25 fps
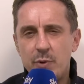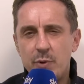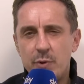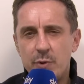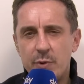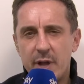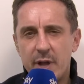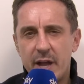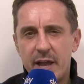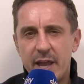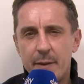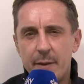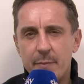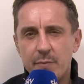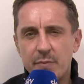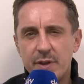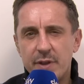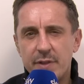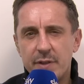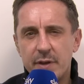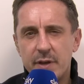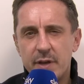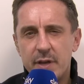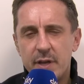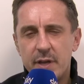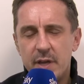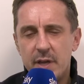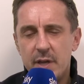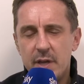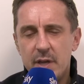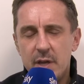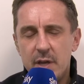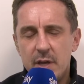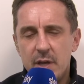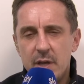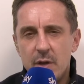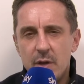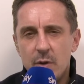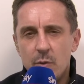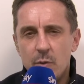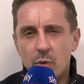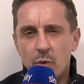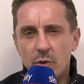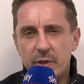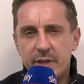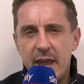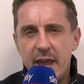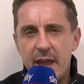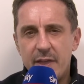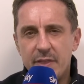Unai Emery, that
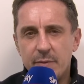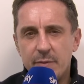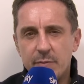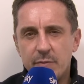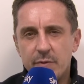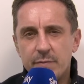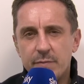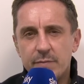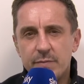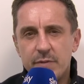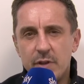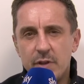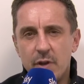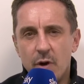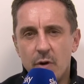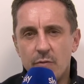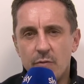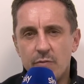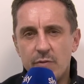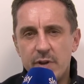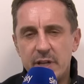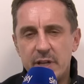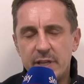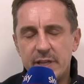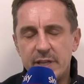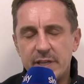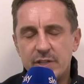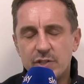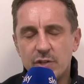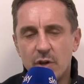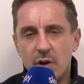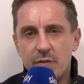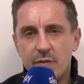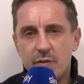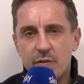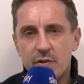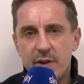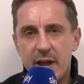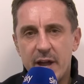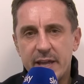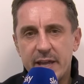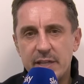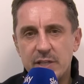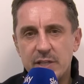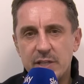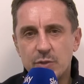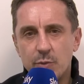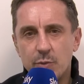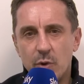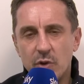will get them, really sort of
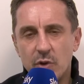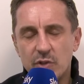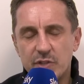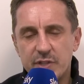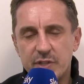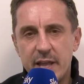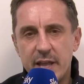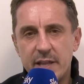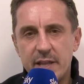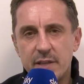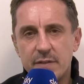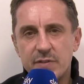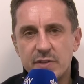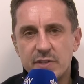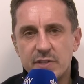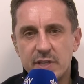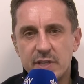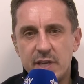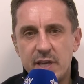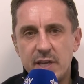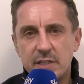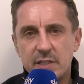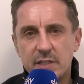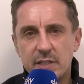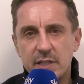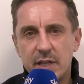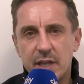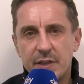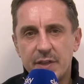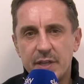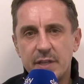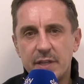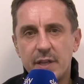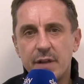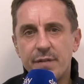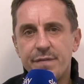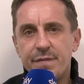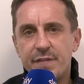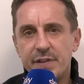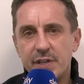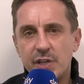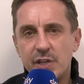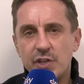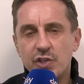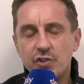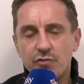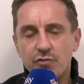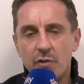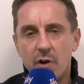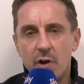cracking towards the end of the season. I think they'll
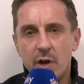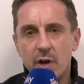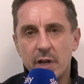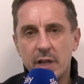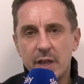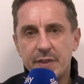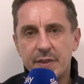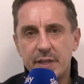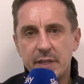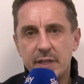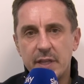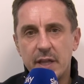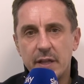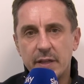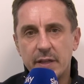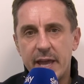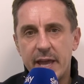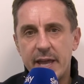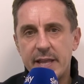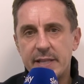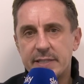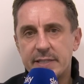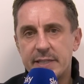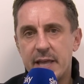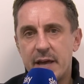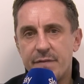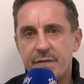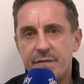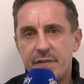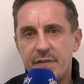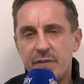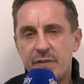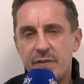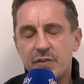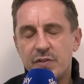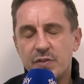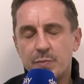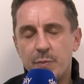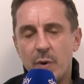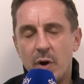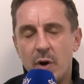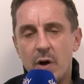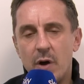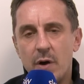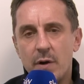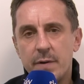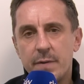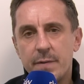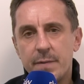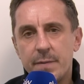finish strong, and I think they'll get into that 5th spot.